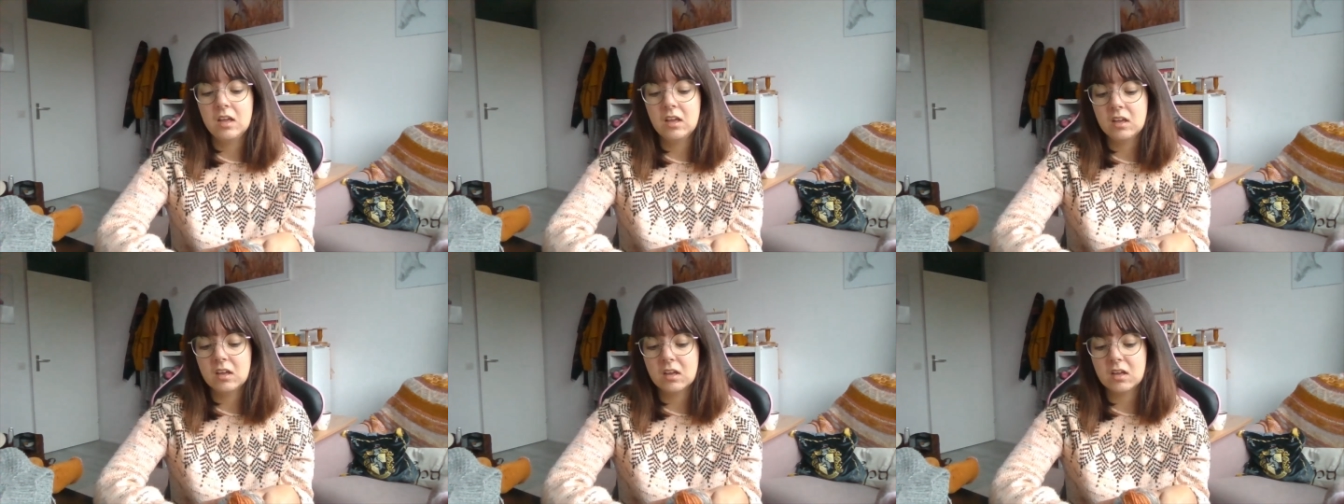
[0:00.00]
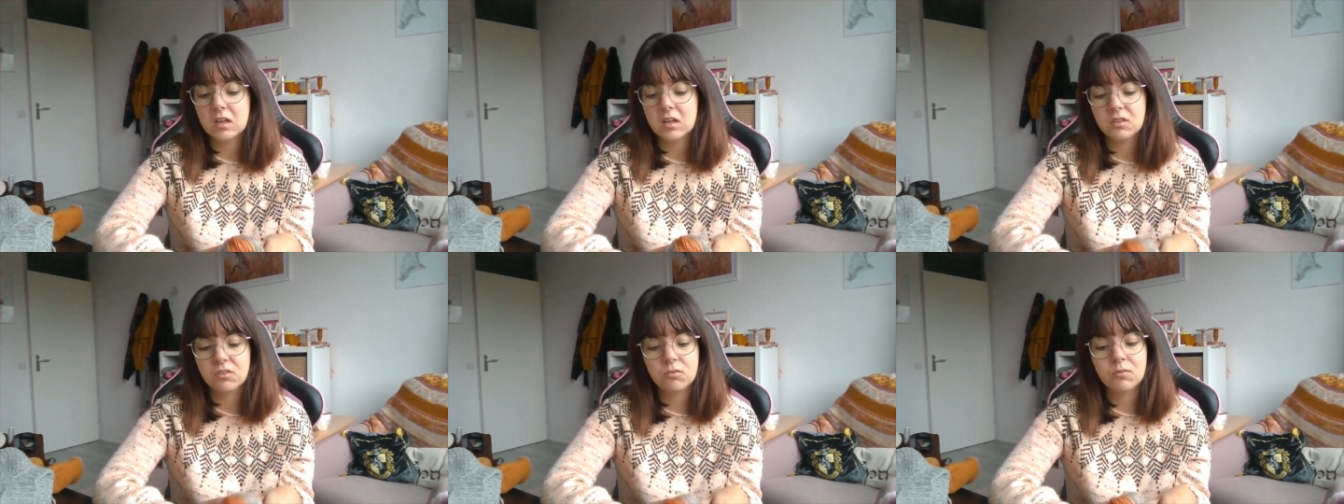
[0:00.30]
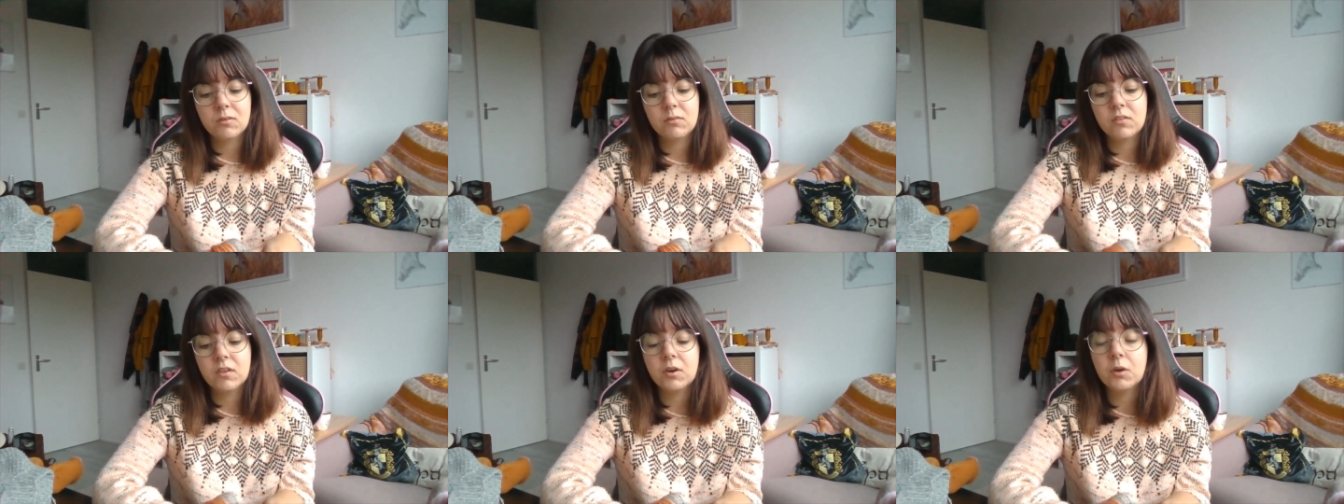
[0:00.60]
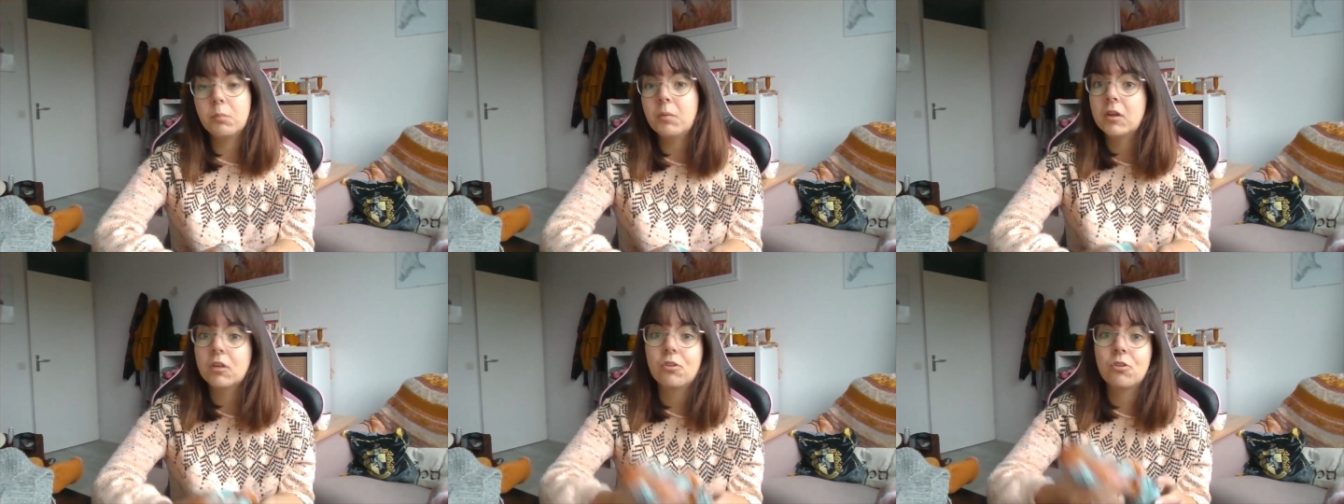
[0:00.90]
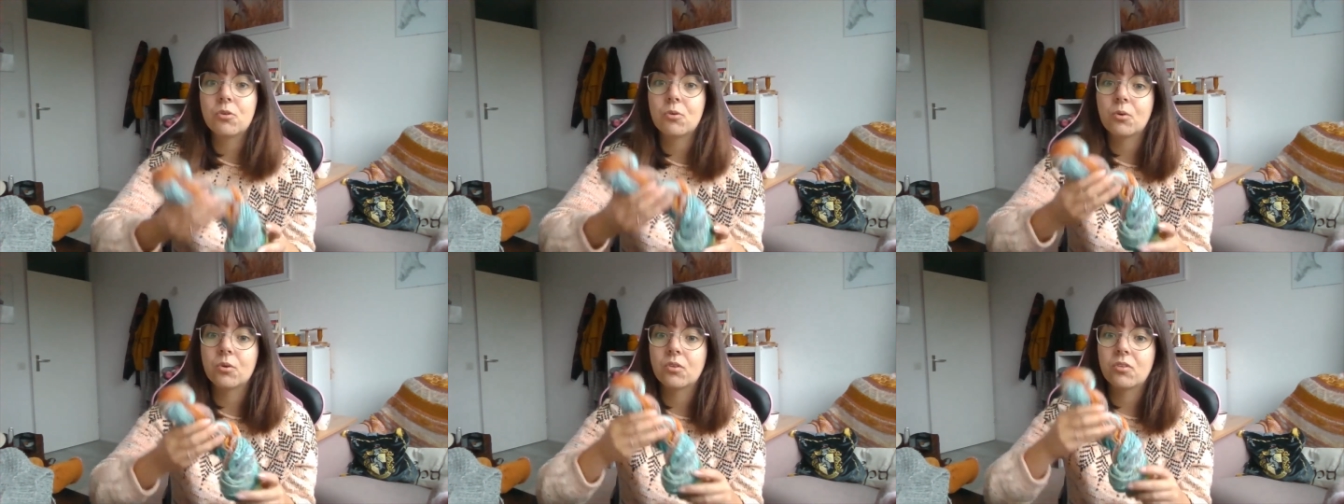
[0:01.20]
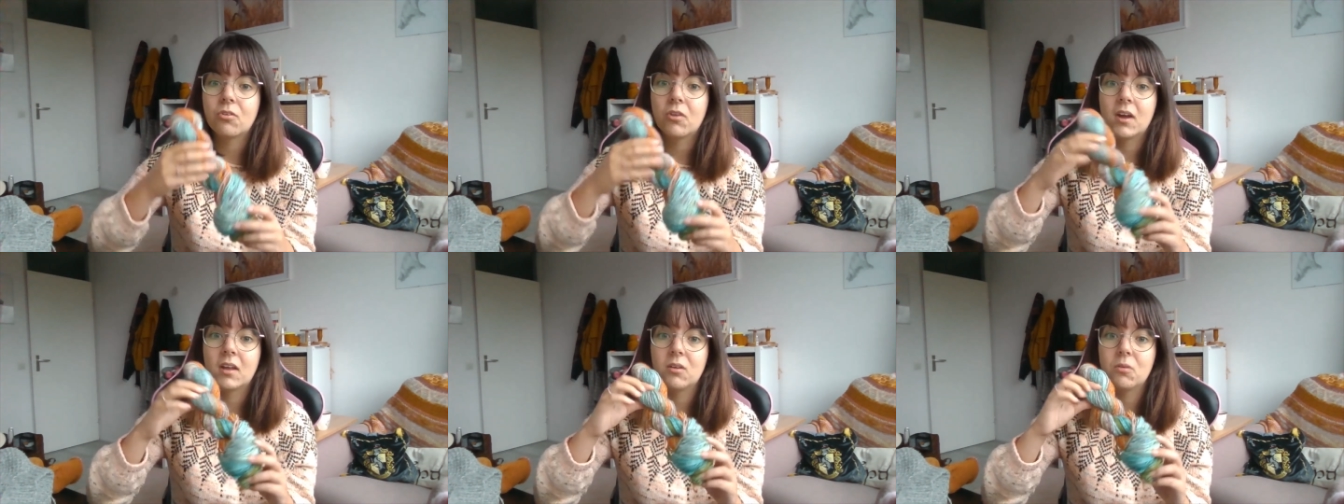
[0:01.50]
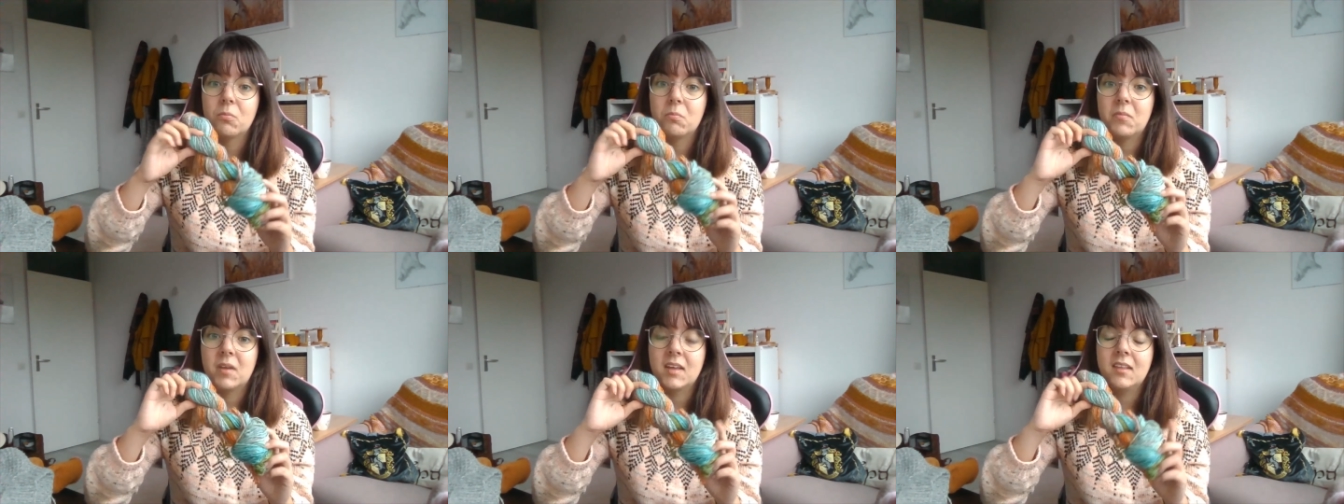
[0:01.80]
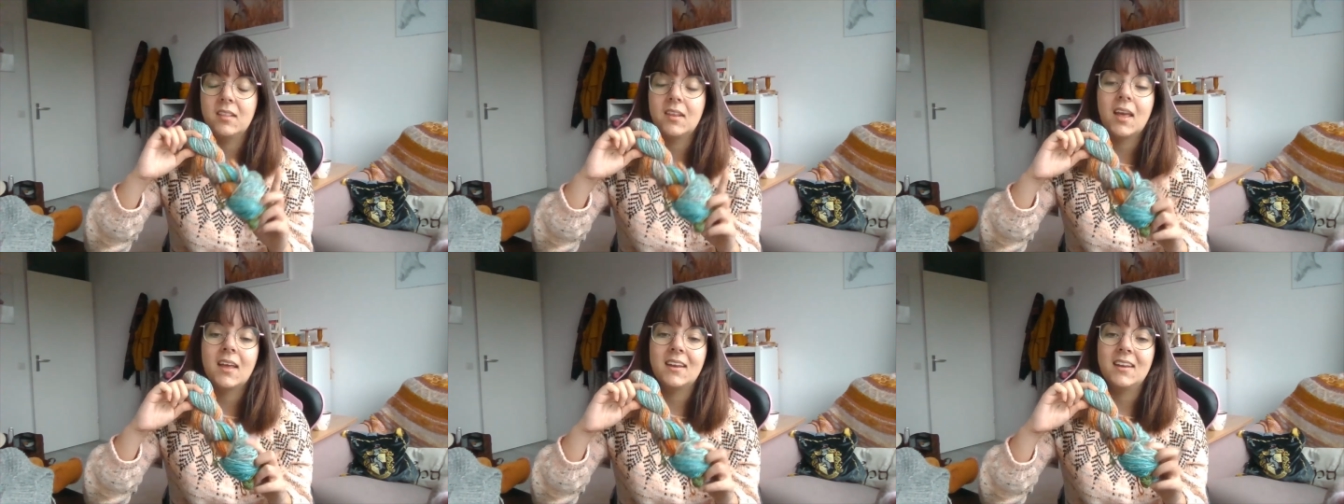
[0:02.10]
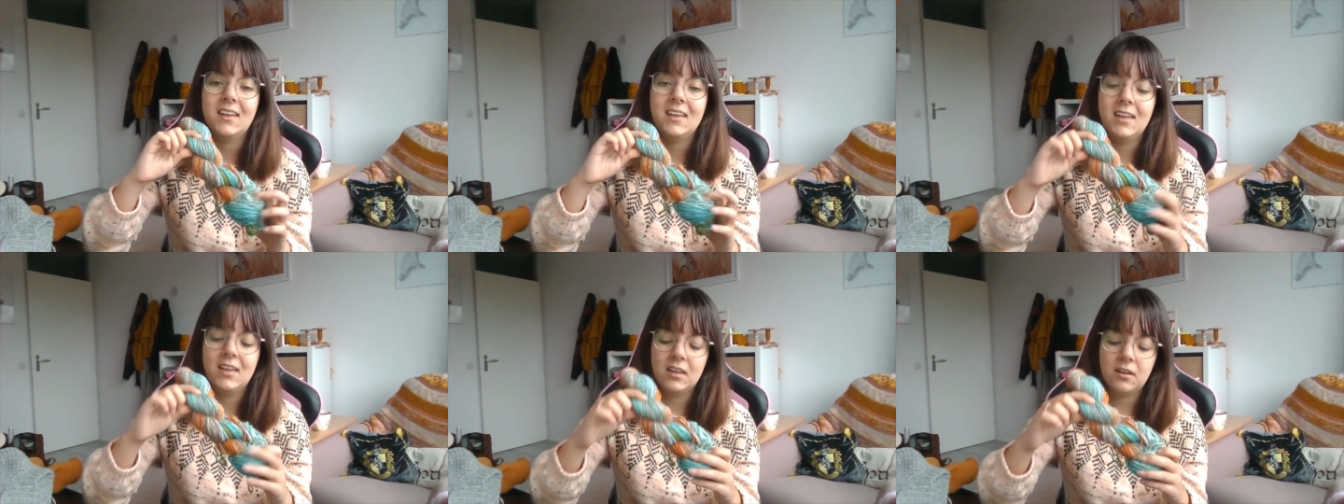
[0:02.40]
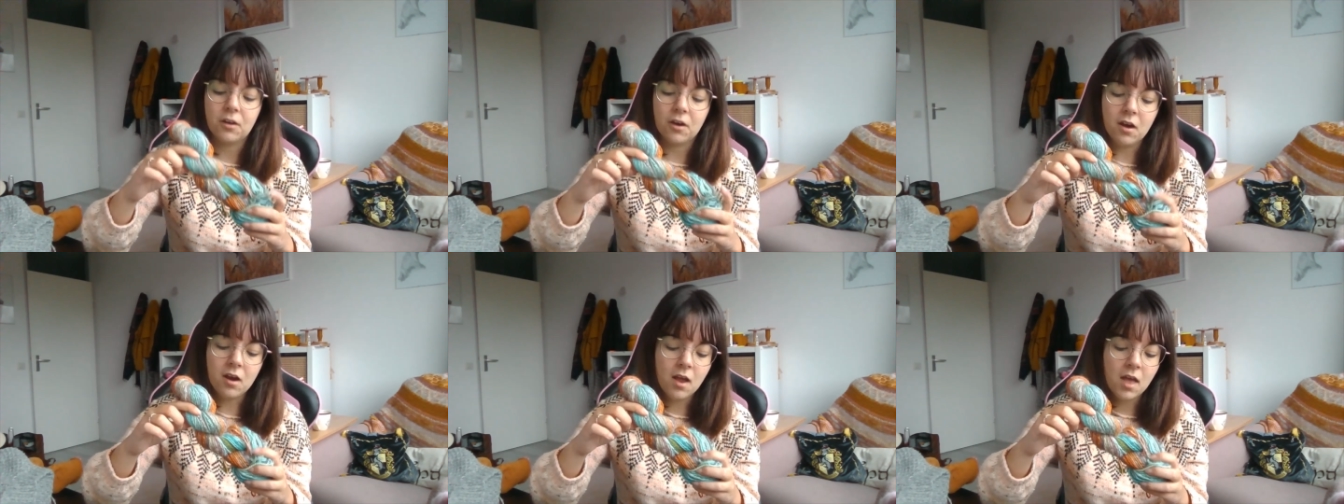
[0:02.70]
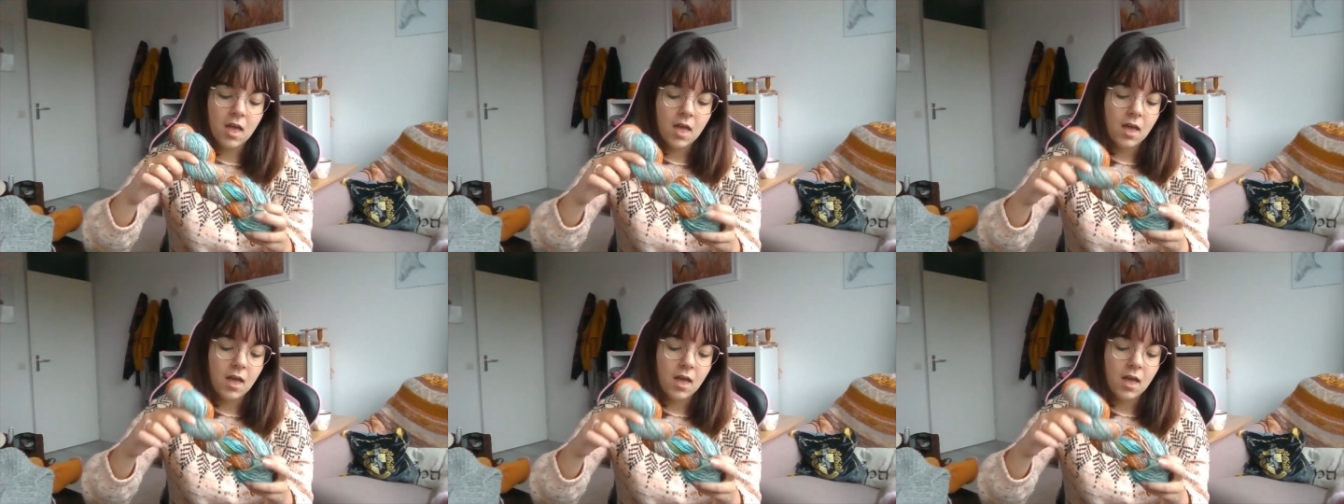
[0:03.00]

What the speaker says: So if they're a bit shorter, I don't mind that either.